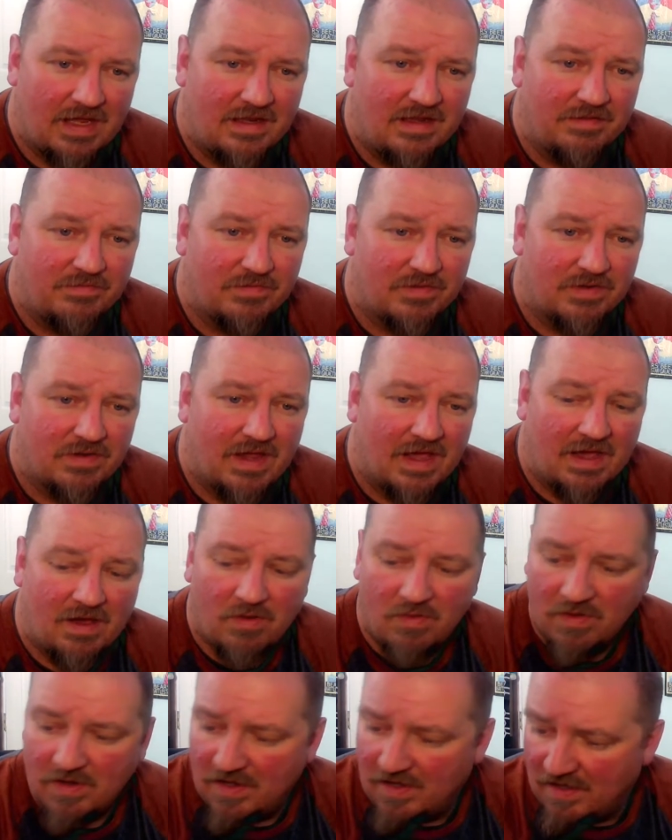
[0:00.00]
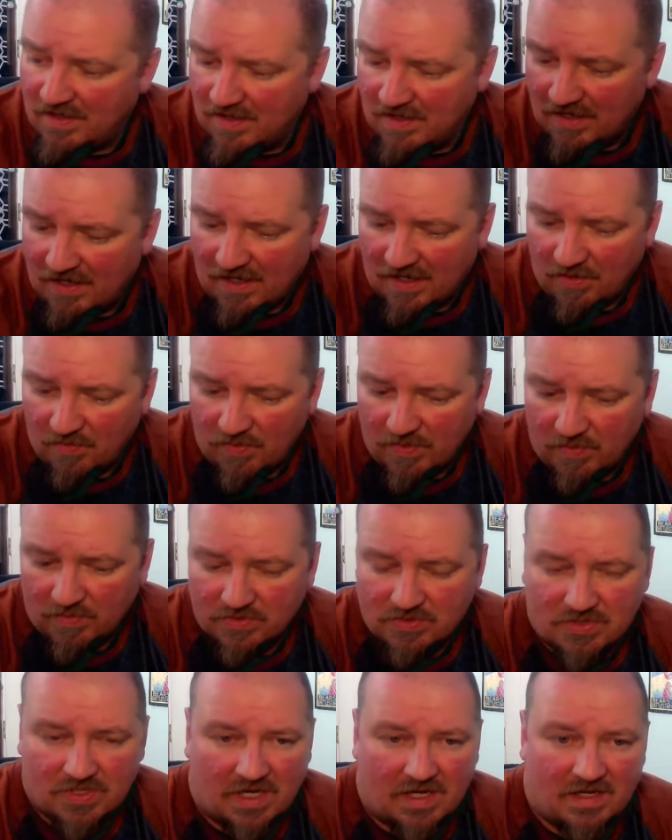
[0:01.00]
it for now. We will
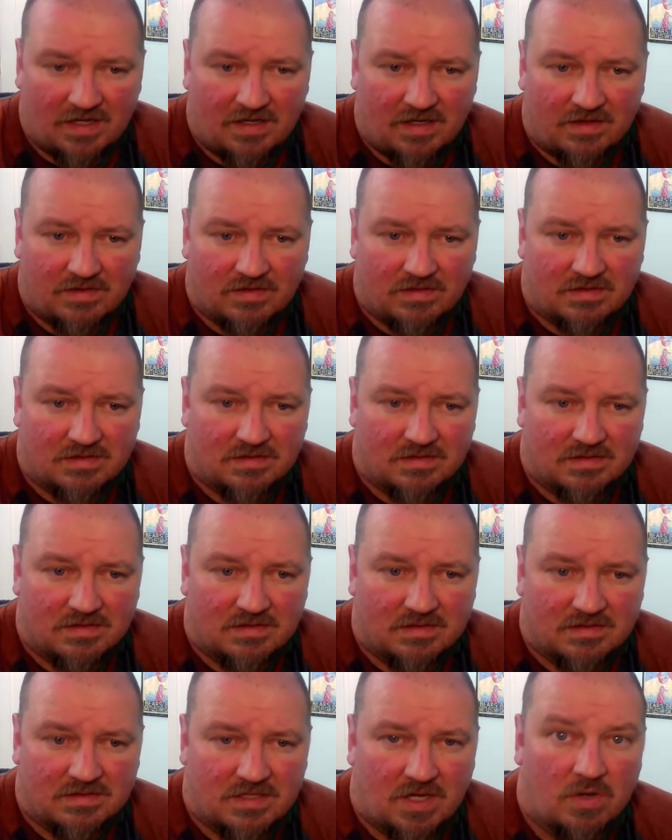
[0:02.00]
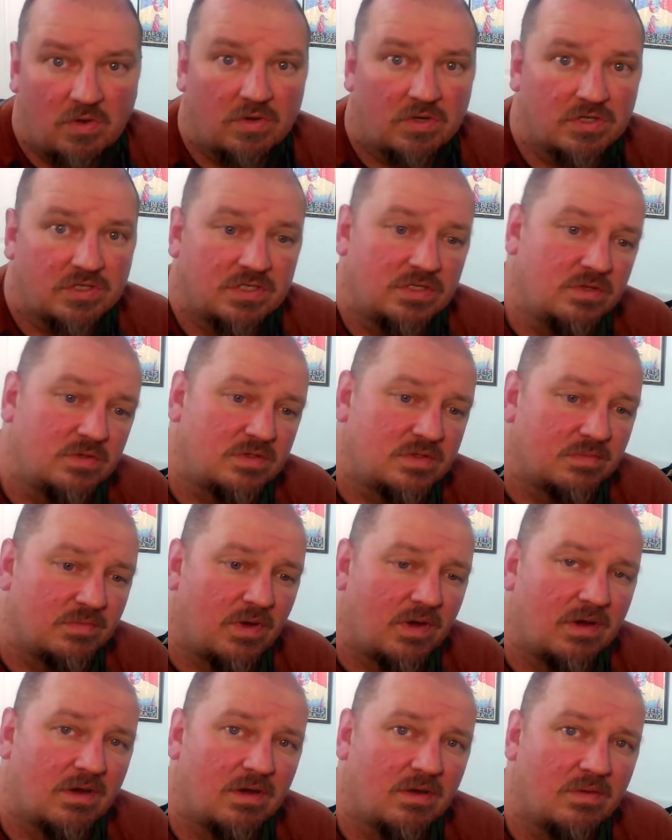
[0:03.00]
try another tote or two
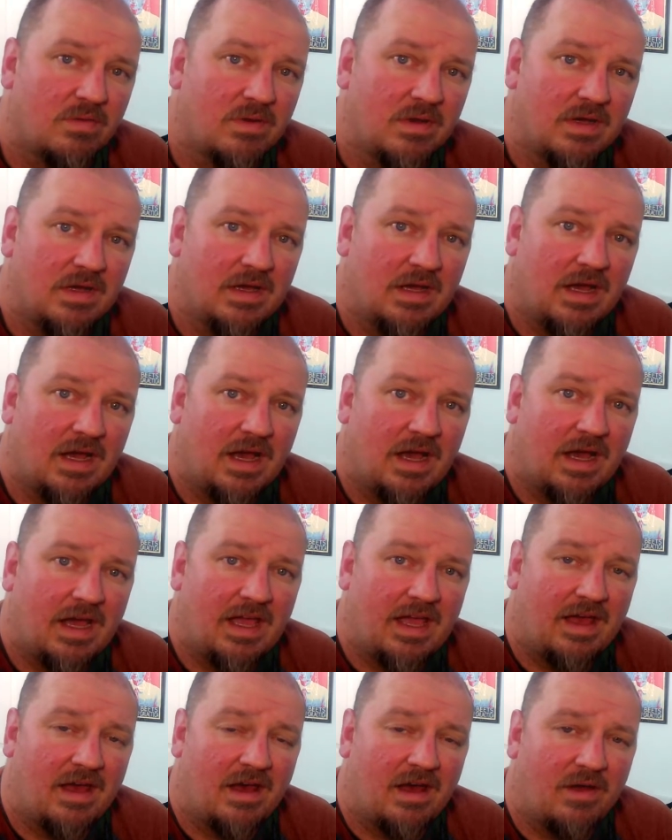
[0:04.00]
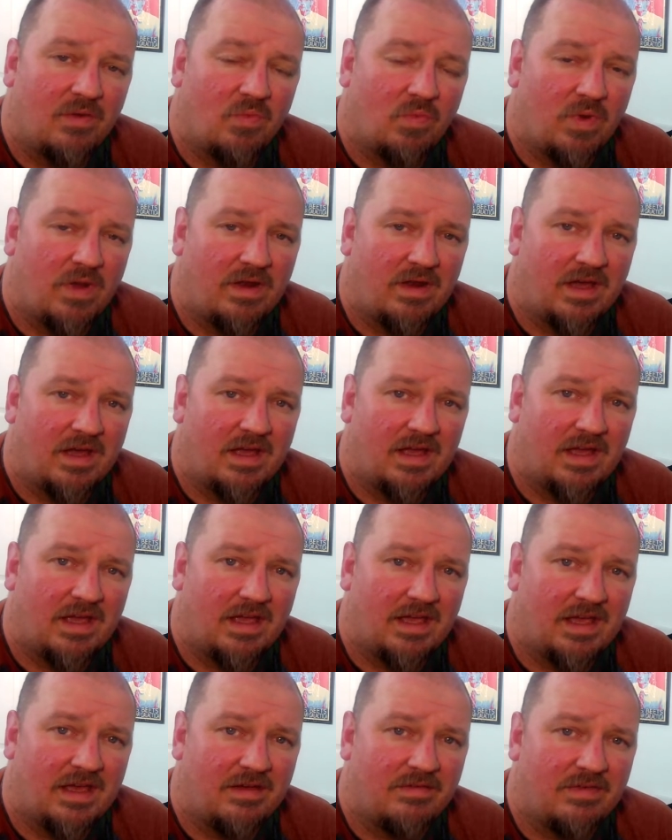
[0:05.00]
tomorrow on Whatnot. I
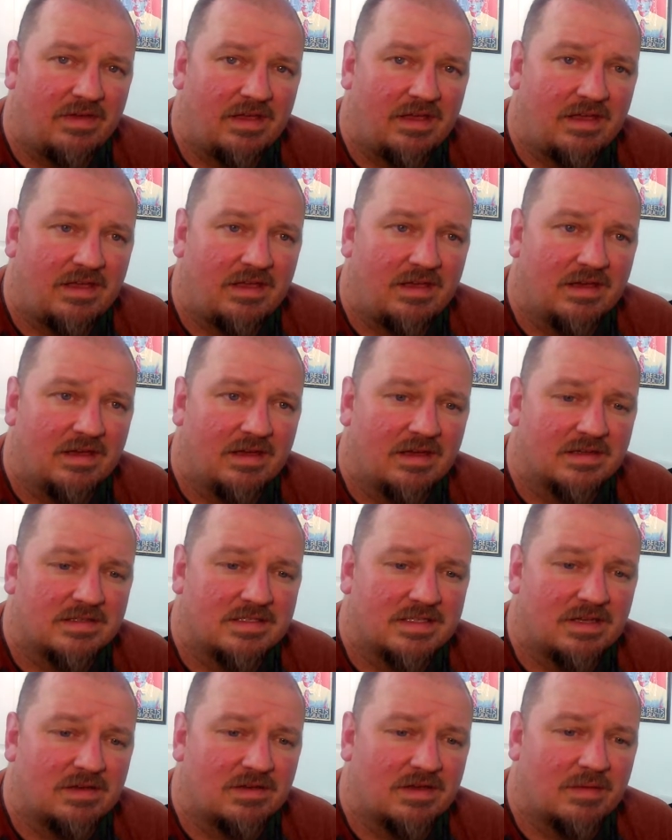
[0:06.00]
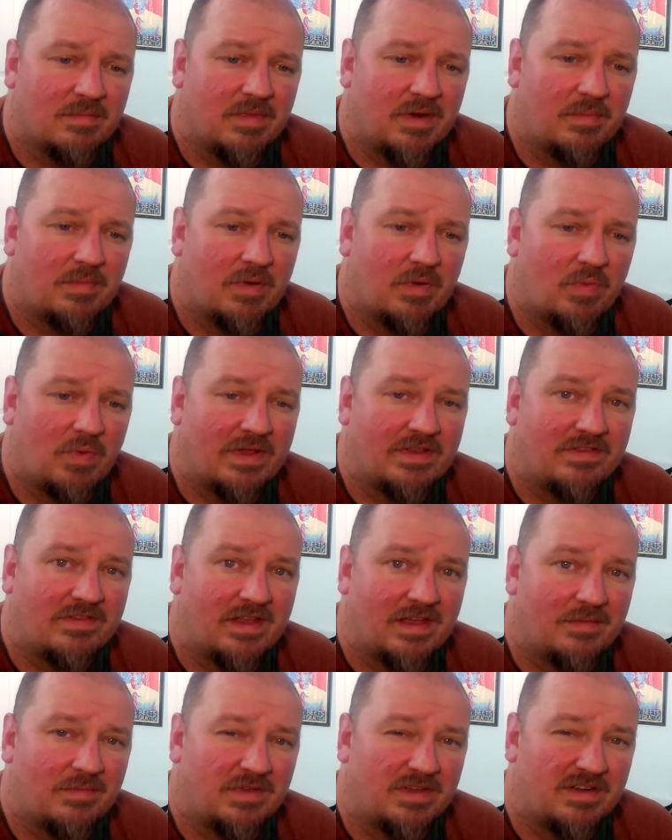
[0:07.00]
have a sale coming up on
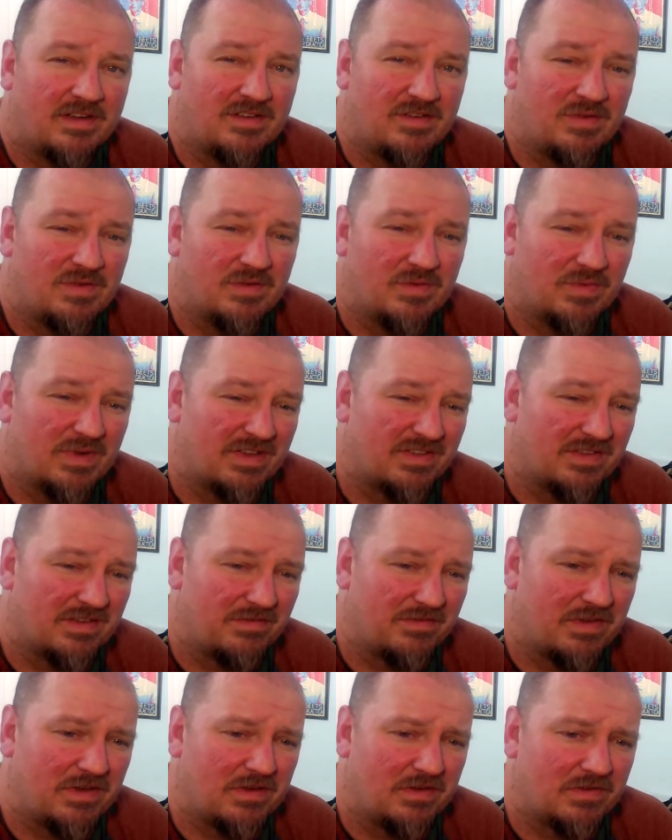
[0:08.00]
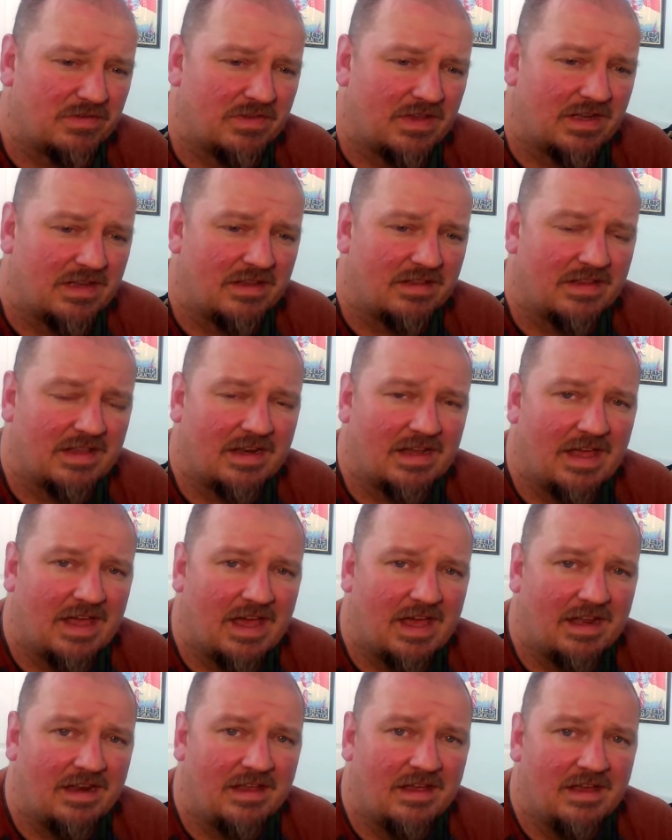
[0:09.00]
Wednesday. I'm going to do the wrestling figures that I
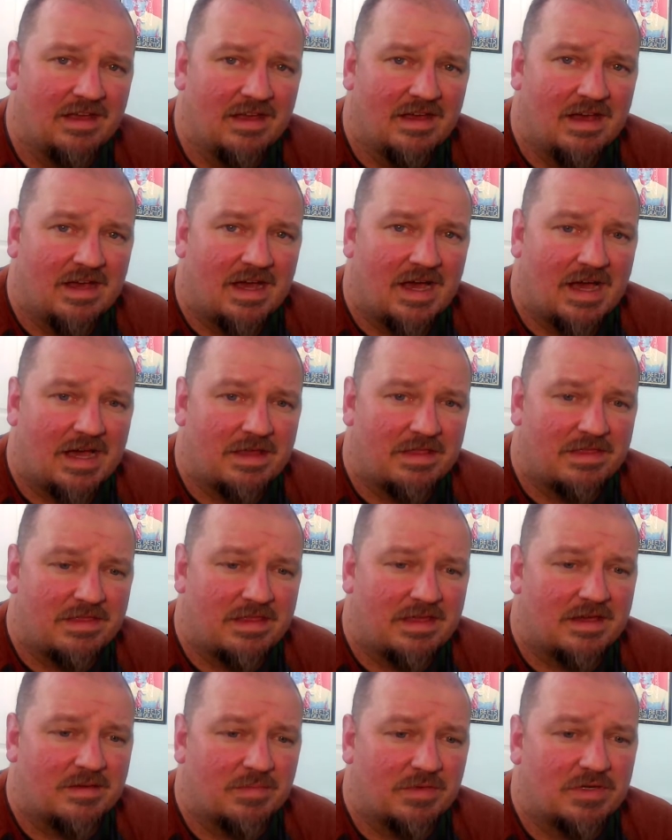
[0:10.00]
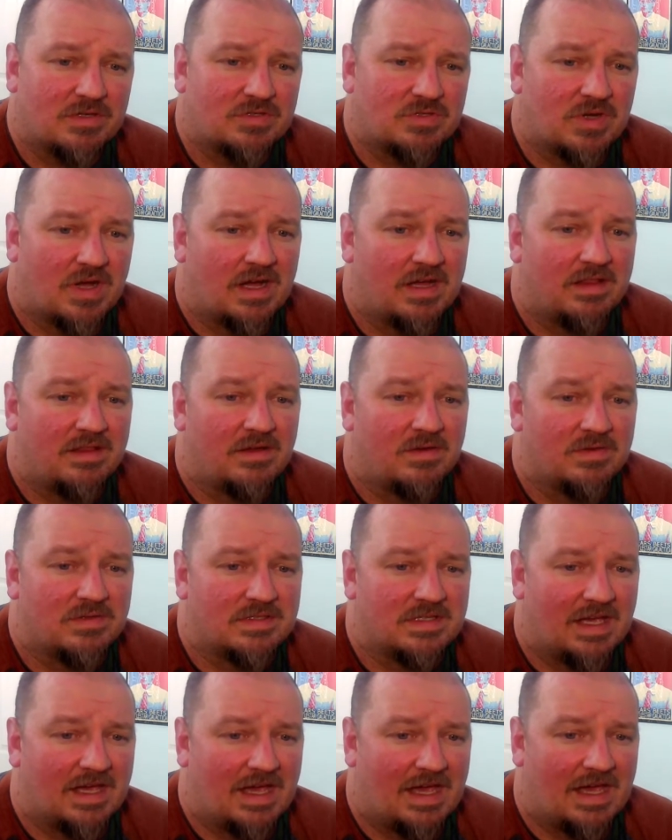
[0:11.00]
had. I think I'm going to try
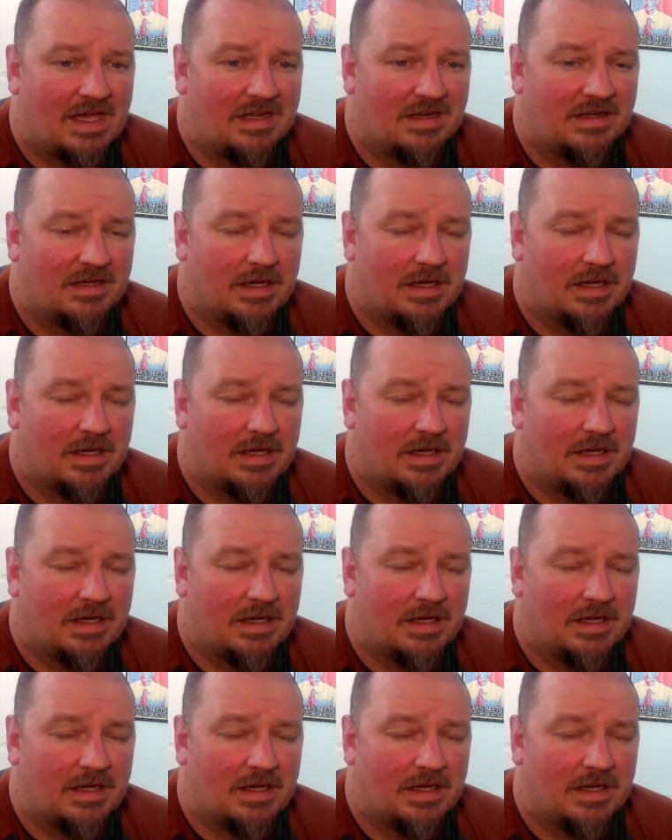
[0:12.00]
those at